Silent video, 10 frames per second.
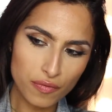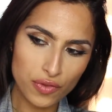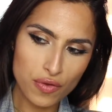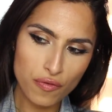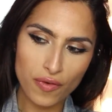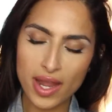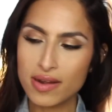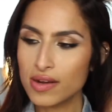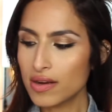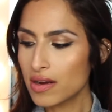
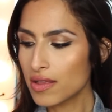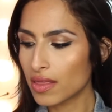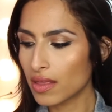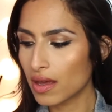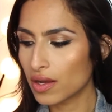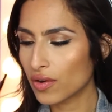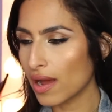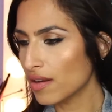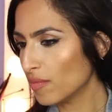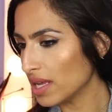viewfinder, the
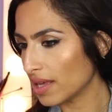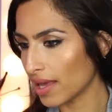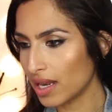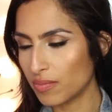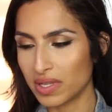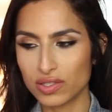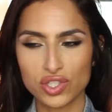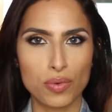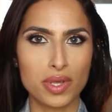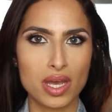Crown of My Canopy is
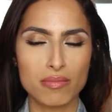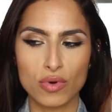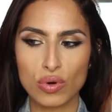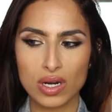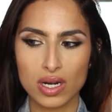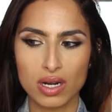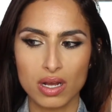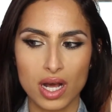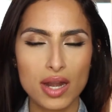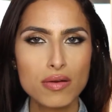showing up more.
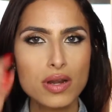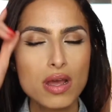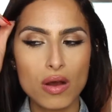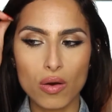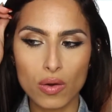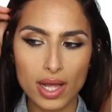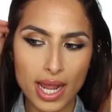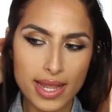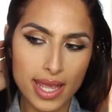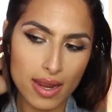I don't know, like
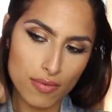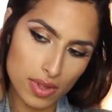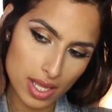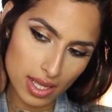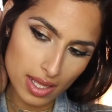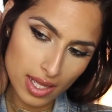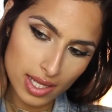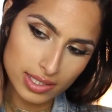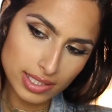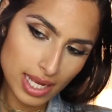I can't really
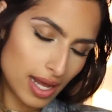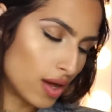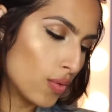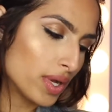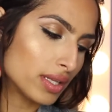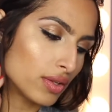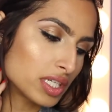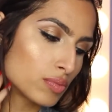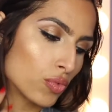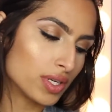tell what
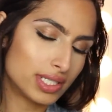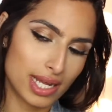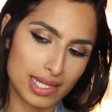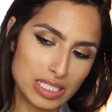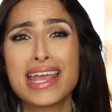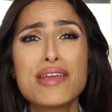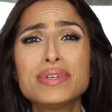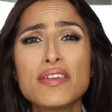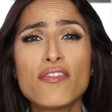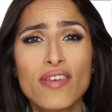looks more intense. It
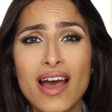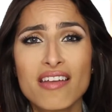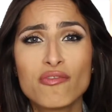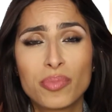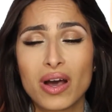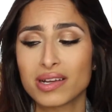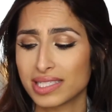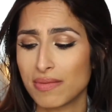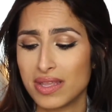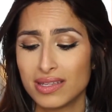was $5.
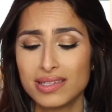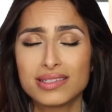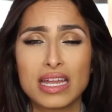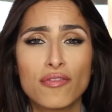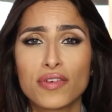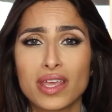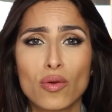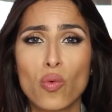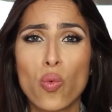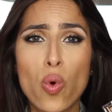I mean, this is definitely
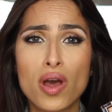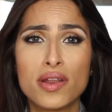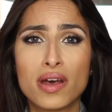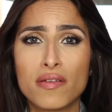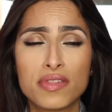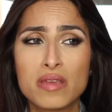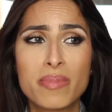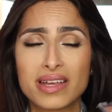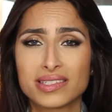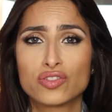one of the
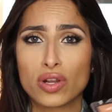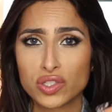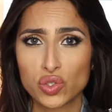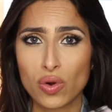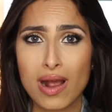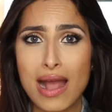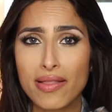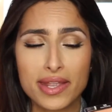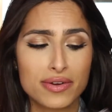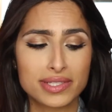best drugstore
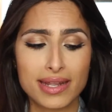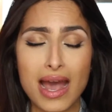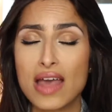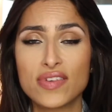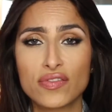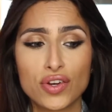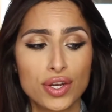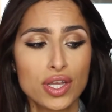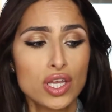highlighters that I've ever